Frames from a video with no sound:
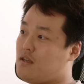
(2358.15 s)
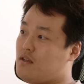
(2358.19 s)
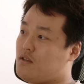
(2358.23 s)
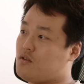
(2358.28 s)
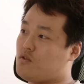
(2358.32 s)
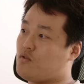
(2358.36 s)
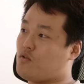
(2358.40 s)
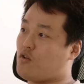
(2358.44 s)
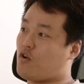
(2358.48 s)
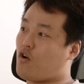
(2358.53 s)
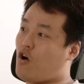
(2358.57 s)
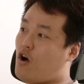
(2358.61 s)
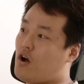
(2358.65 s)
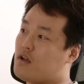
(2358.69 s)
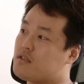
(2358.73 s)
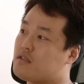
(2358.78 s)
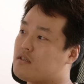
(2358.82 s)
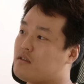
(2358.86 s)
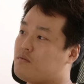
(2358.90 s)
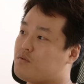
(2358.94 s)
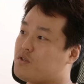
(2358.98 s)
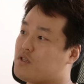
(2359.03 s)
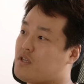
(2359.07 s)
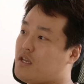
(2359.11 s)
So the
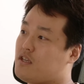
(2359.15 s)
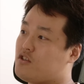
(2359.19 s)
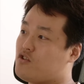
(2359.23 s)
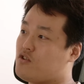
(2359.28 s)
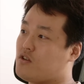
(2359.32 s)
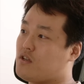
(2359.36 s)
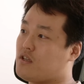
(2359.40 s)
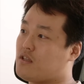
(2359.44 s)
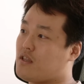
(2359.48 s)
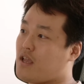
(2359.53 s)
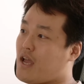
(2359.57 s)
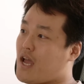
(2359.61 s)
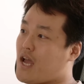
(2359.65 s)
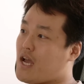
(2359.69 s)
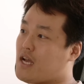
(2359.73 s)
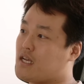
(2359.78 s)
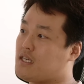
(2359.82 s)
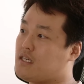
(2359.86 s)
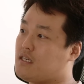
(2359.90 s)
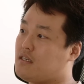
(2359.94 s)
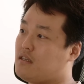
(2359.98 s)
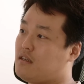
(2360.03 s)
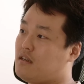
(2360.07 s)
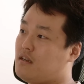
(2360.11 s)
cost of staging an
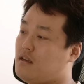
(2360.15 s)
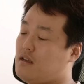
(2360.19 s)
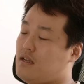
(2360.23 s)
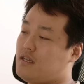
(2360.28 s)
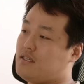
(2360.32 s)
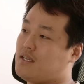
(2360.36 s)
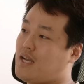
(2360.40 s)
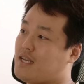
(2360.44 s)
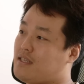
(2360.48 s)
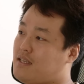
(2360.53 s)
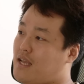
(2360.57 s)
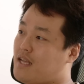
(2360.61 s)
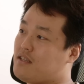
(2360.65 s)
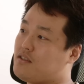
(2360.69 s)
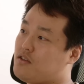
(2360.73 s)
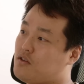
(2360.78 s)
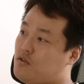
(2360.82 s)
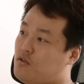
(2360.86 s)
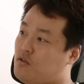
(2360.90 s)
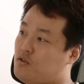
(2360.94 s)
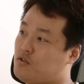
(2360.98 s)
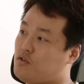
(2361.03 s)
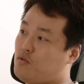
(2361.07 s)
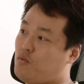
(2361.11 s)
attack is
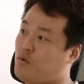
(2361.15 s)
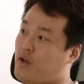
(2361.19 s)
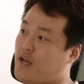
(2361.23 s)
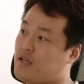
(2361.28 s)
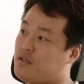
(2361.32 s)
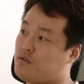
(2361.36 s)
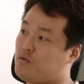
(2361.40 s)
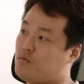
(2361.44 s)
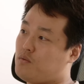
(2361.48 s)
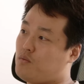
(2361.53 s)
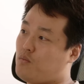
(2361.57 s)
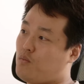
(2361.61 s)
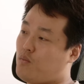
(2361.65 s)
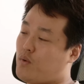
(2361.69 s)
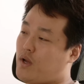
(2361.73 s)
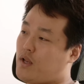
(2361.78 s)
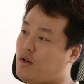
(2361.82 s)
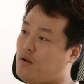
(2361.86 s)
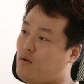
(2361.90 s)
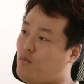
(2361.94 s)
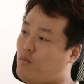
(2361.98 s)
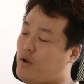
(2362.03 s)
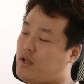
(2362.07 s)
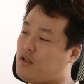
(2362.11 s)
identical to as
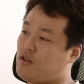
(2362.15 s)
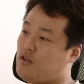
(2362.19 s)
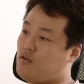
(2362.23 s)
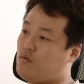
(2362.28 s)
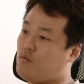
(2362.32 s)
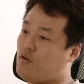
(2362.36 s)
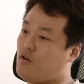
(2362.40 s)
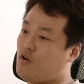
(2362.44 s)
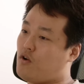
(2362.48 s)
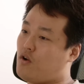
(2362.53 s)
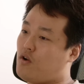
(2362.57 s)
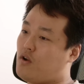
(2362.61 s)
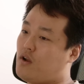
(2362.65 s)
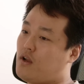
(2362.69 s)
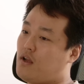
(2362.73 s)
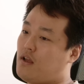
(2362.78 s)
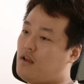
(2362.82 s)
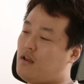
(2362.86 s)
when you are